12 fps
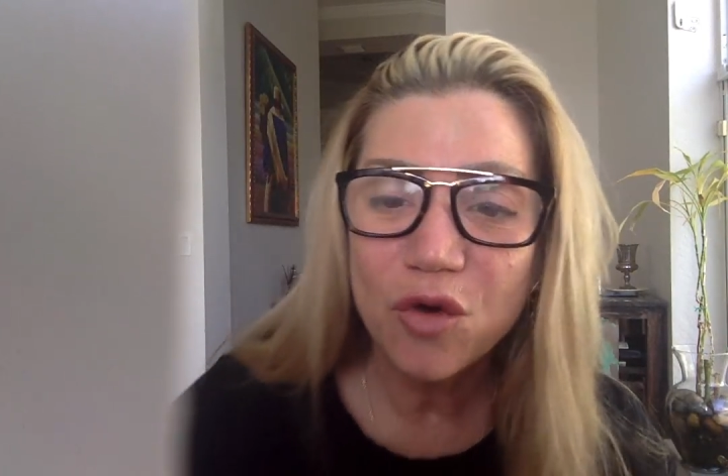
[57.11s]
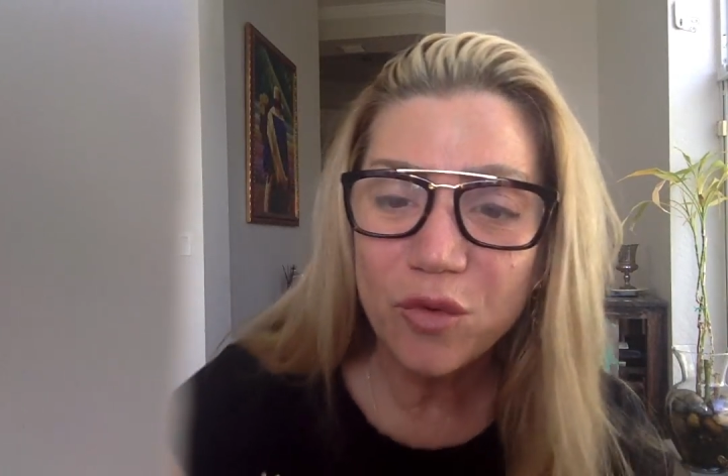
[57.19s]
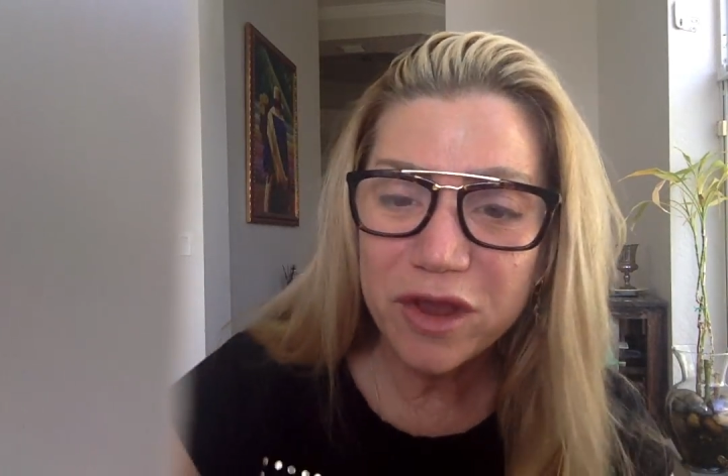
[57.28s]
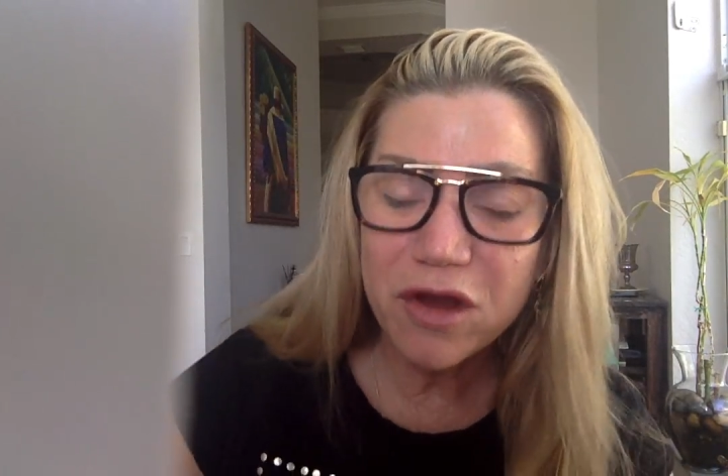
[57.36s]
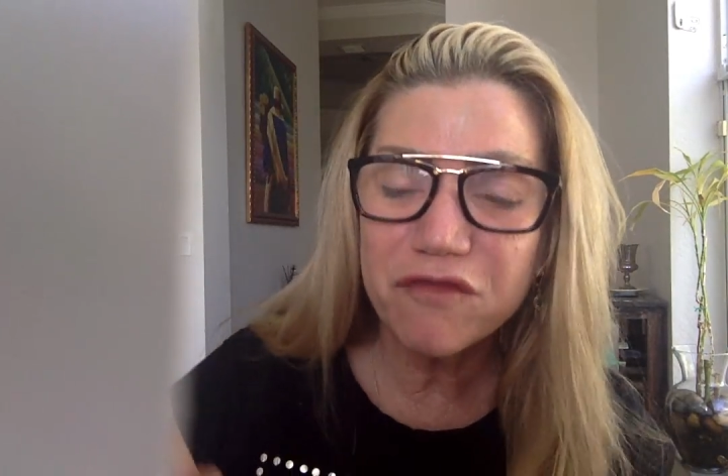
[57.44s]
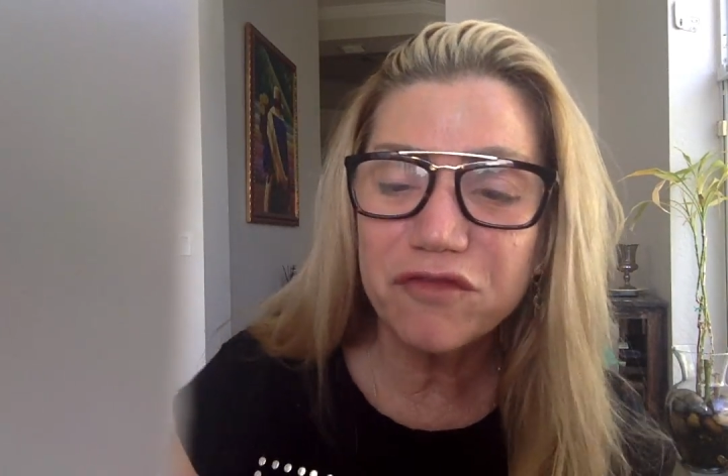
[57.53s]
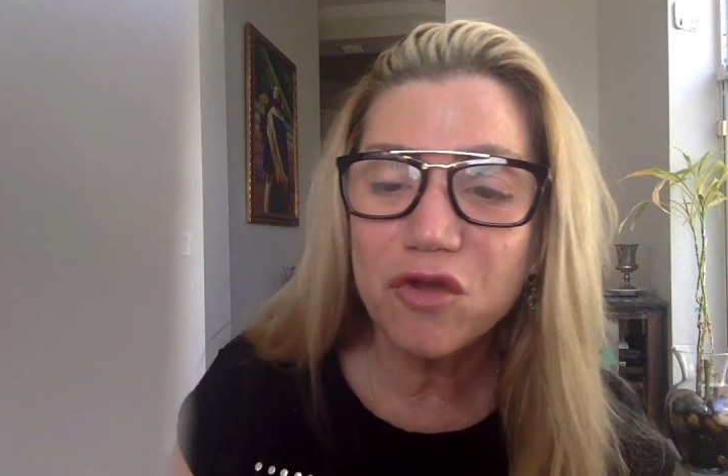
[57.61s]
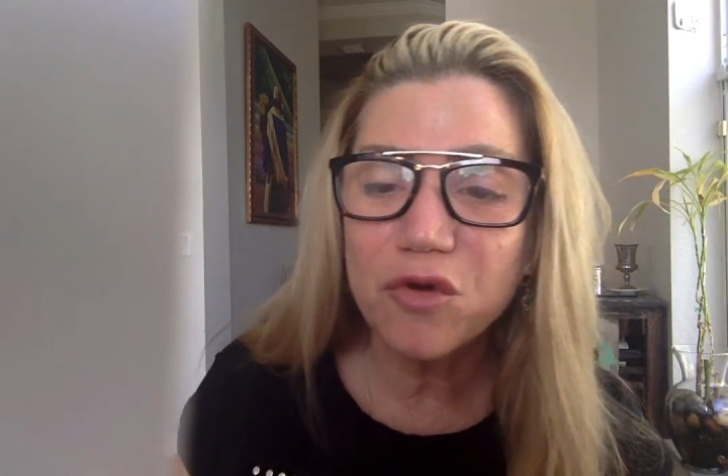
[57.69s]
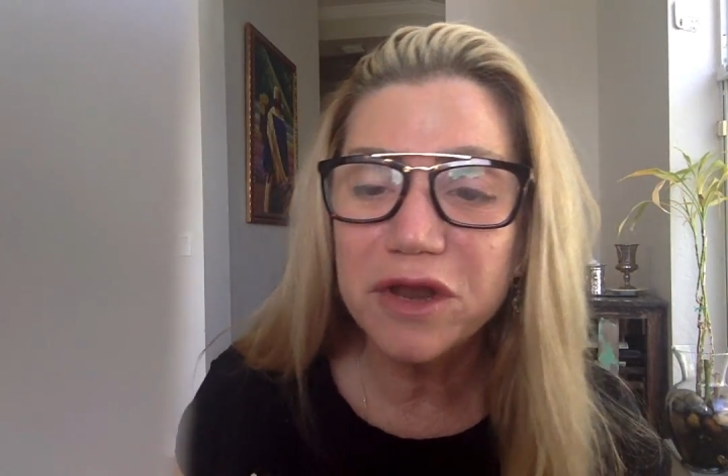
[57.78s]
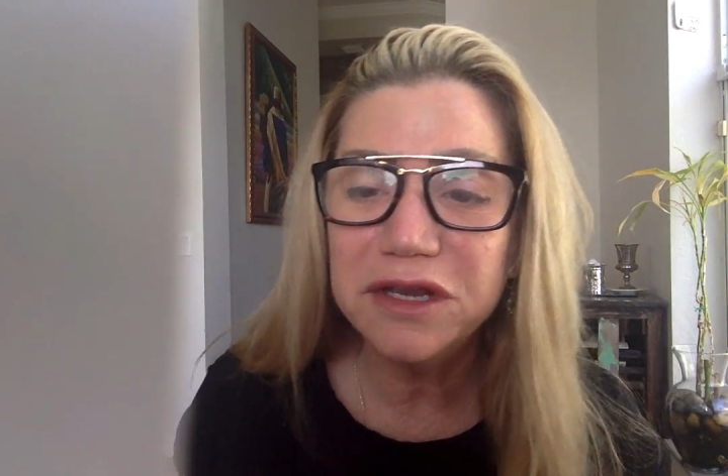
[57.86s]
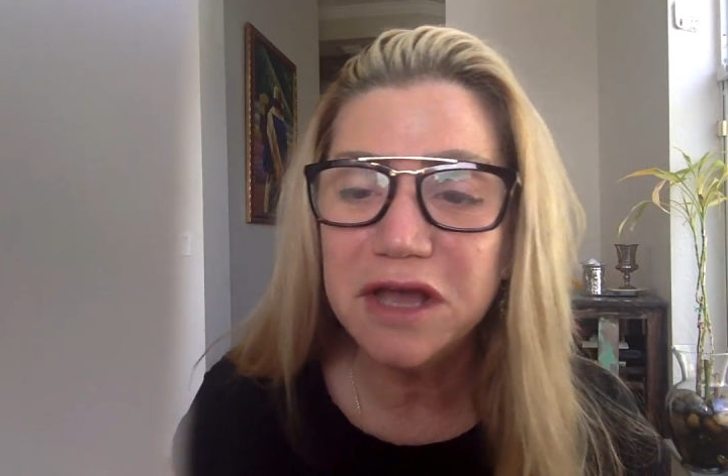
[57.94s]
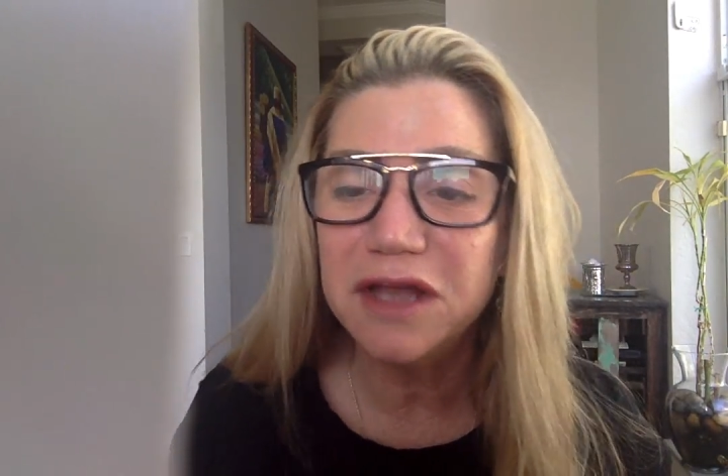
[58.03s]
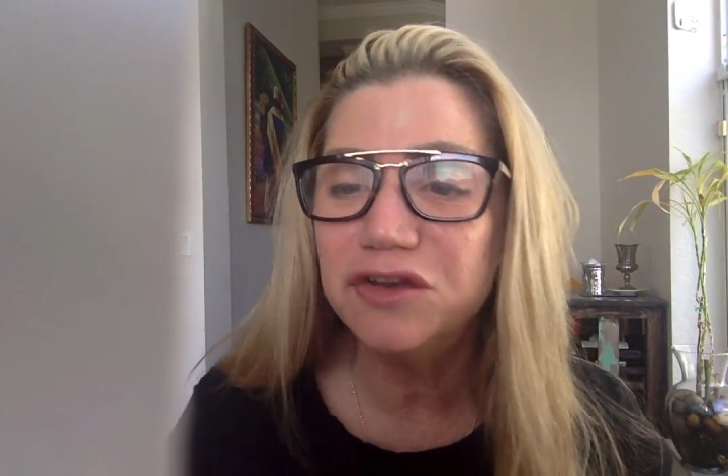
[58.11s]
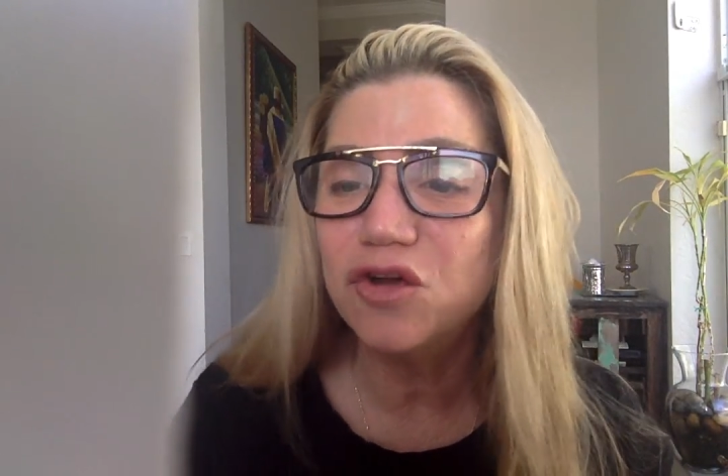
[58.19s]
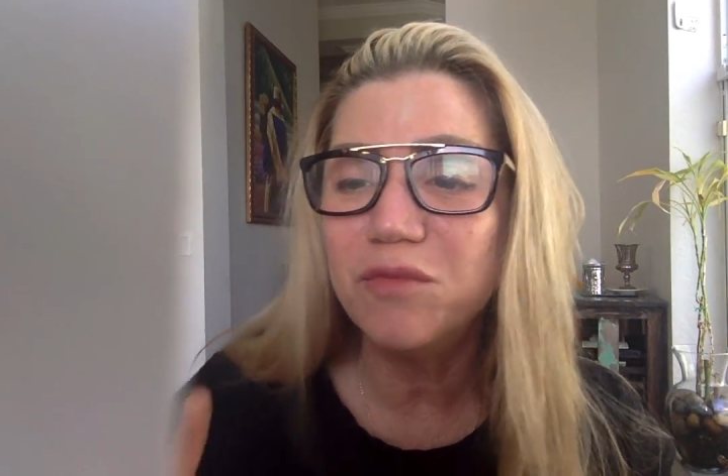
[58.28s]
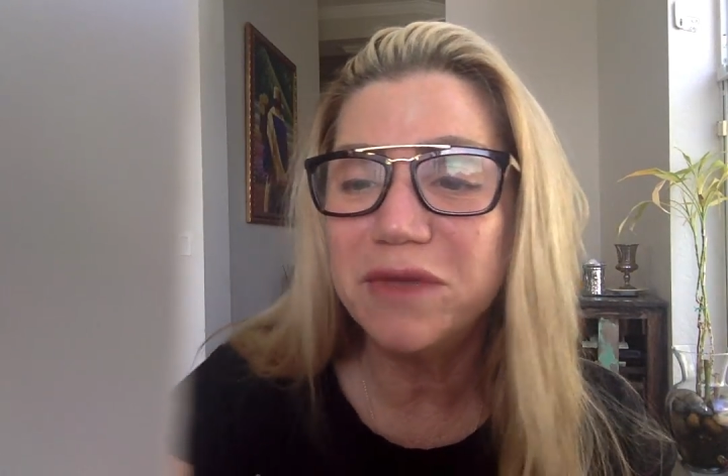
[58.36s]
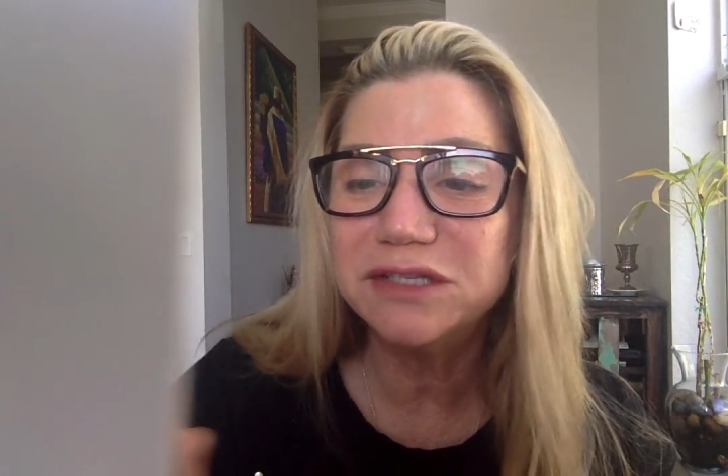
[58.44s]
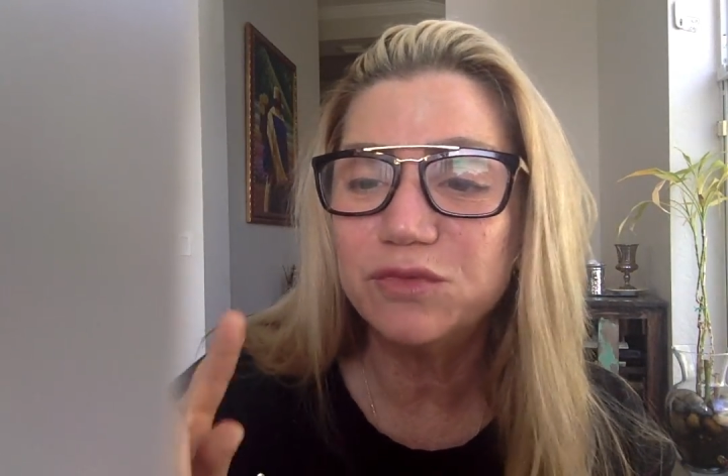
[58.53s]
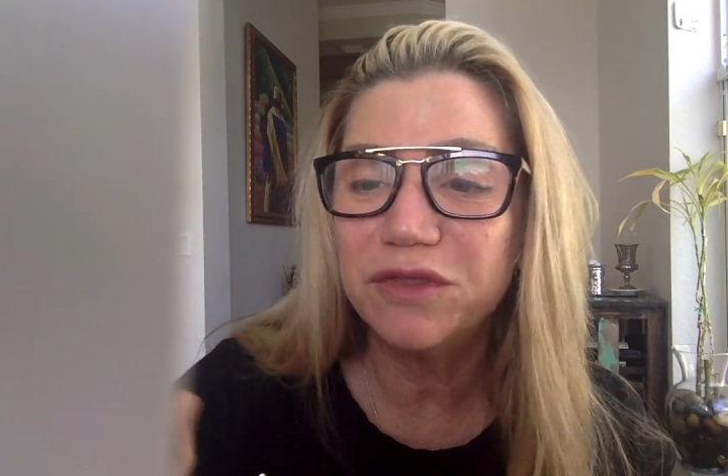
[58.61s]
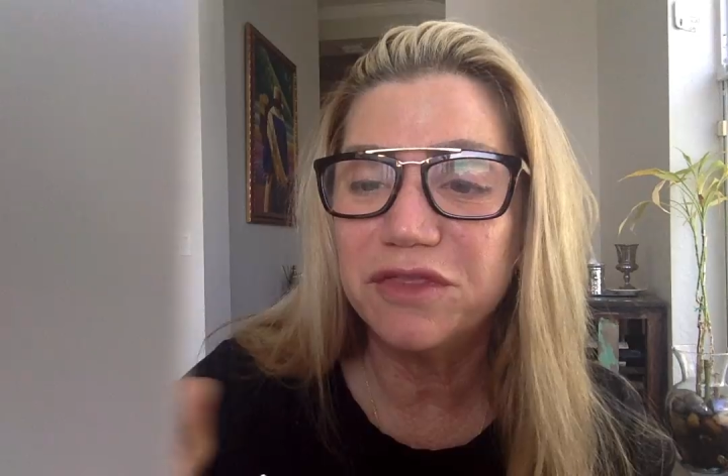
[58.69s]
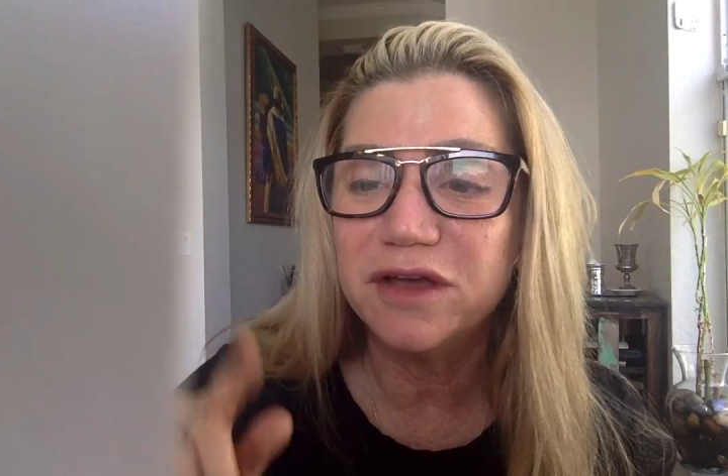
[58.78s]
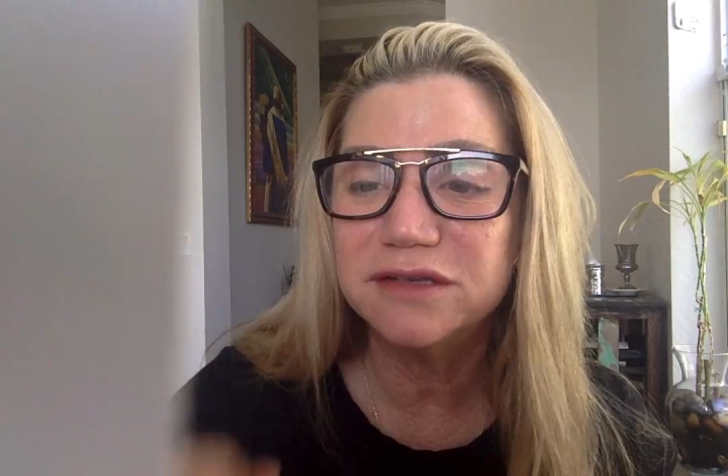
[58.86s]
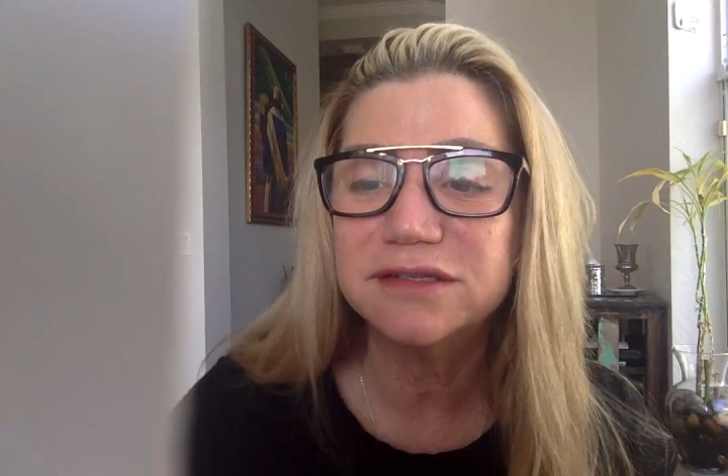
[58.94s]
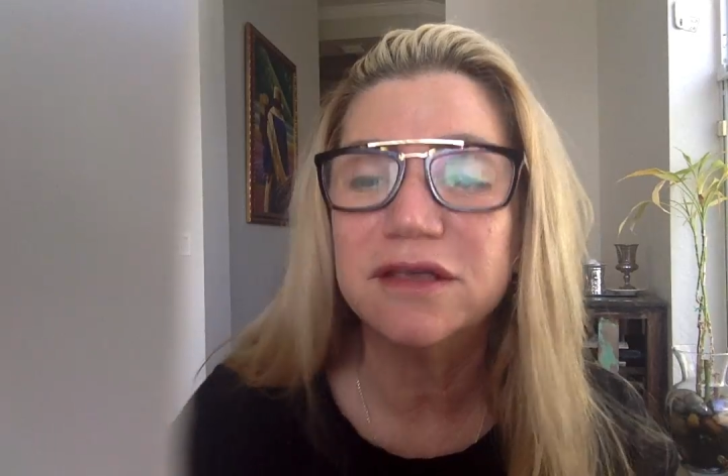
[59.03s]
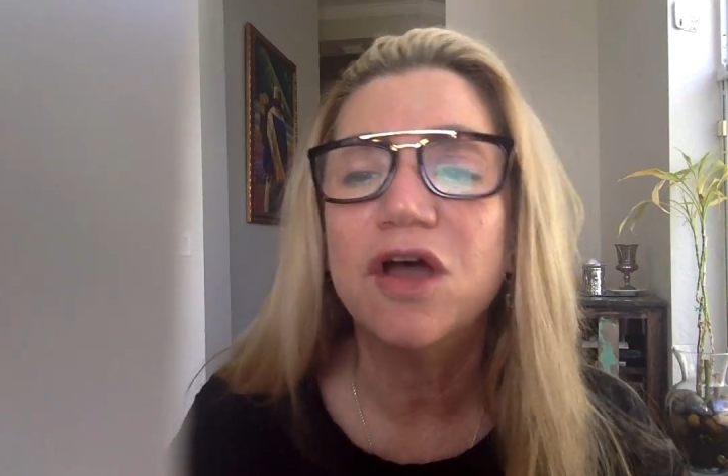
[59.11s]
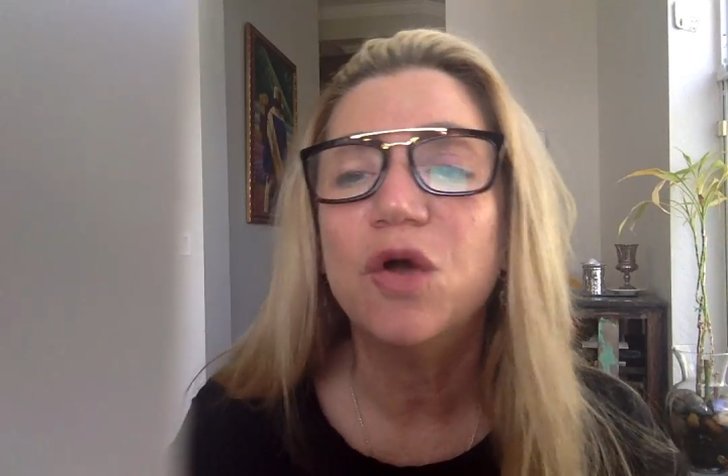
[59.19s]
We are Florida, don't mess with us.